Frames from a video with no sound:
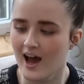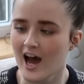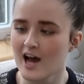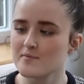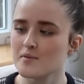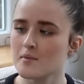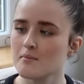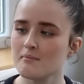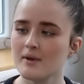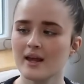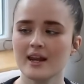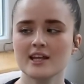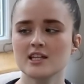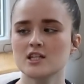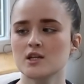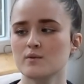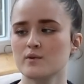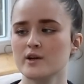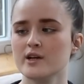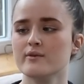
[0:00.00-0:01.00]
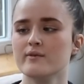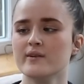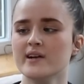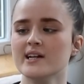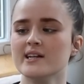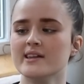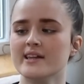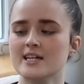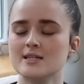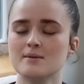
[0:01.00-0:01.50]
I've been meaning to
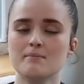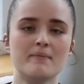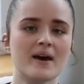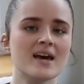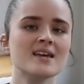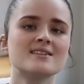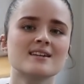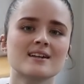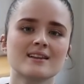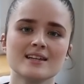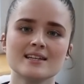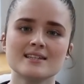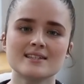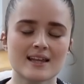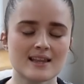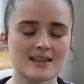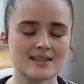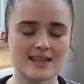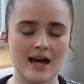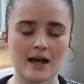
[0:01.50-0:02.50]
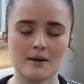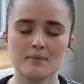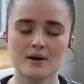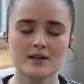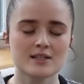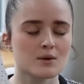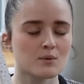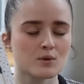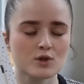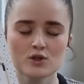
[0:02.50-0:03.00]
reread this basically since then
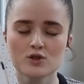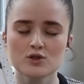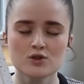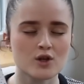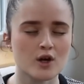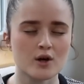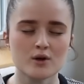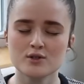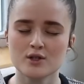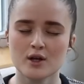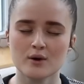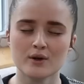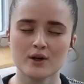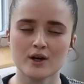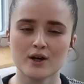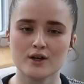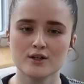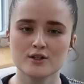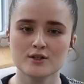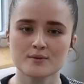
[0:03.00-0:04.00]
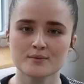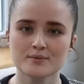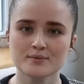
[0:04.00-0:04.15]
because it was so, so good.